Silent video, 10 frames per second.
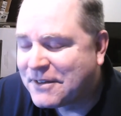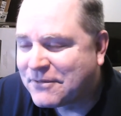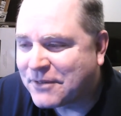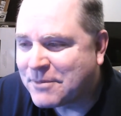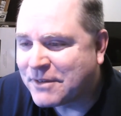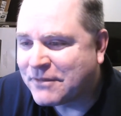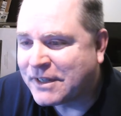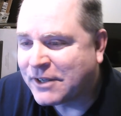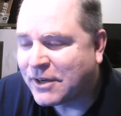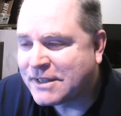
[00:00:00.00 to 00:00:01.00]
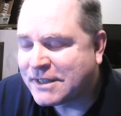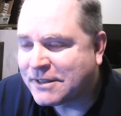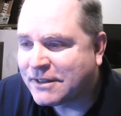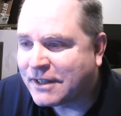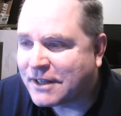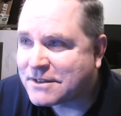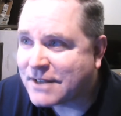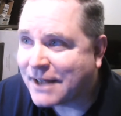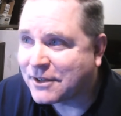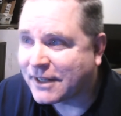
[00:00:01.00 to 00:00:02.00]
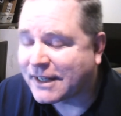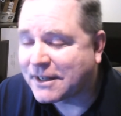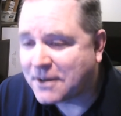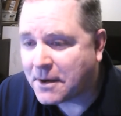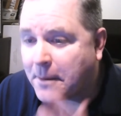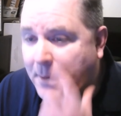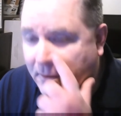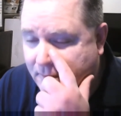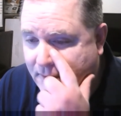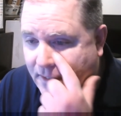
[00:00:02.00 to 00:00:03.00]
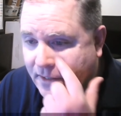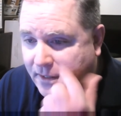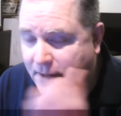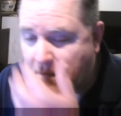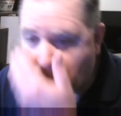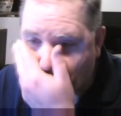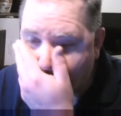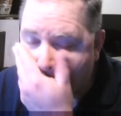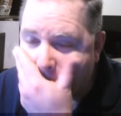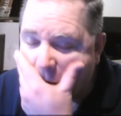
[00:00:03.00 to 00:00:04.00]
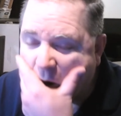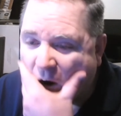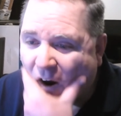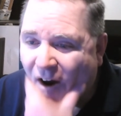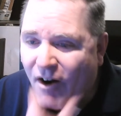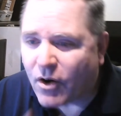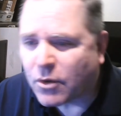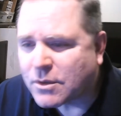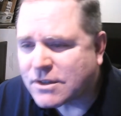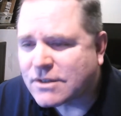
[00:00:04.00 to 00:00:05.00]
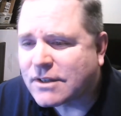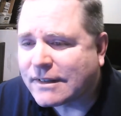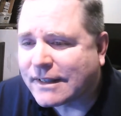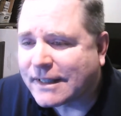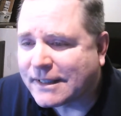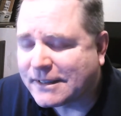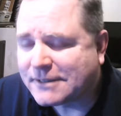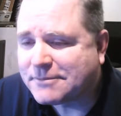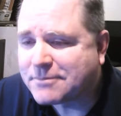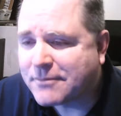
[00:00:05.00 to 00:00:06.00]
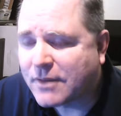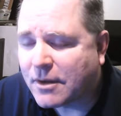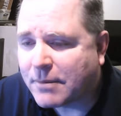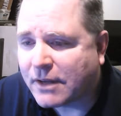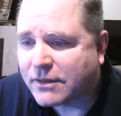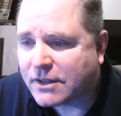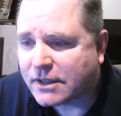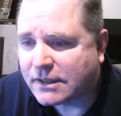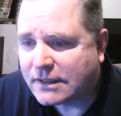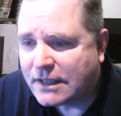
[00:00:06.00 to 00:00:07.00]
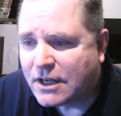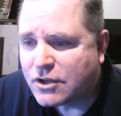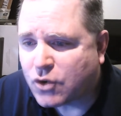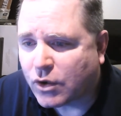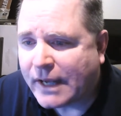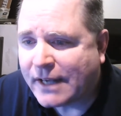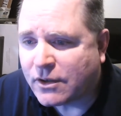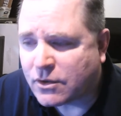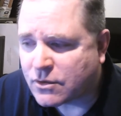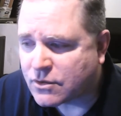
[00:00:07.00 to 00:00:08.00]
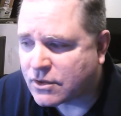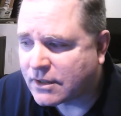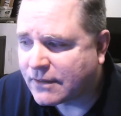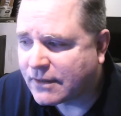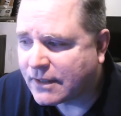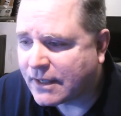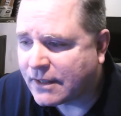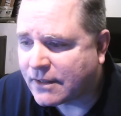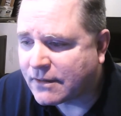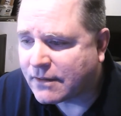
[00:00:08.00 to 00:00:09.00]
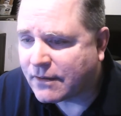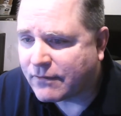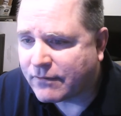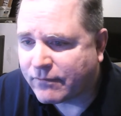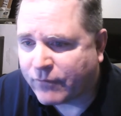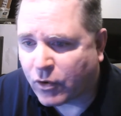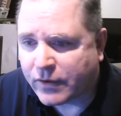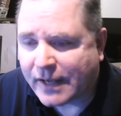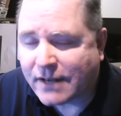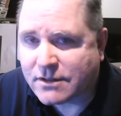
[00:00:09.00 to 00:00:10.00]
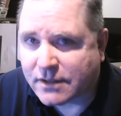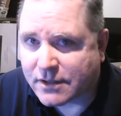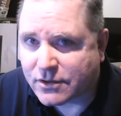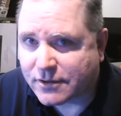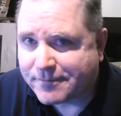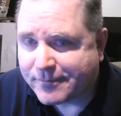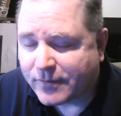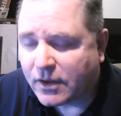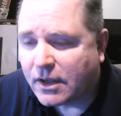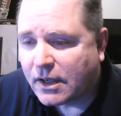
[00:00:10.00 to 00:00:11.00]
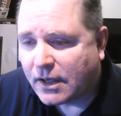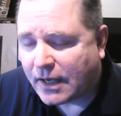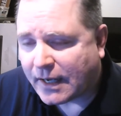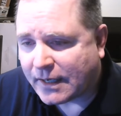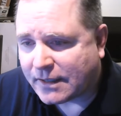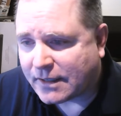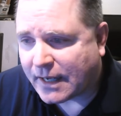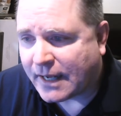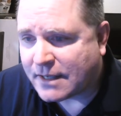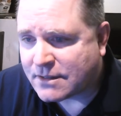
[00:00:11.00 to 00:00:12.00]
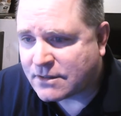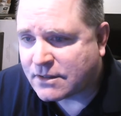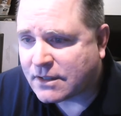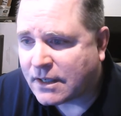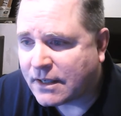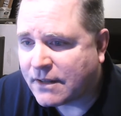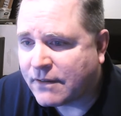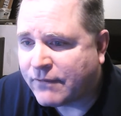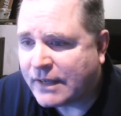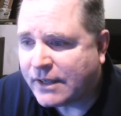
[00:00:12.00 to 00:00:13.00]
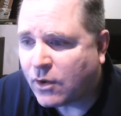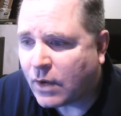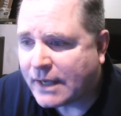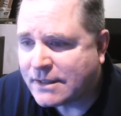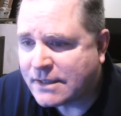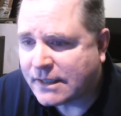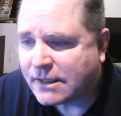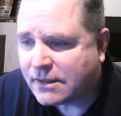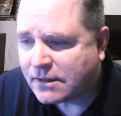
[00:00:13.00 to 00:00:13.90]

from the video I did on Saturday about uh, the, or was it Sunday, about the tornadoes in for the Exodus. And as the video I did